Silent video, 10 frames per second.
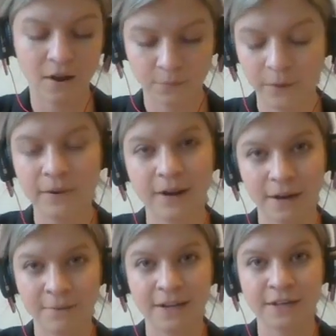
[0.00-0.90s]
what we
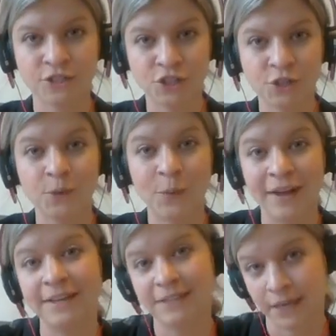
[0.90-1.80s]
recommend is do
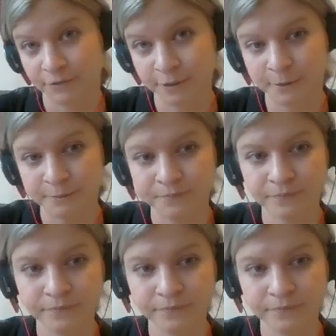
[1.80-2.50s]
what is comfortable.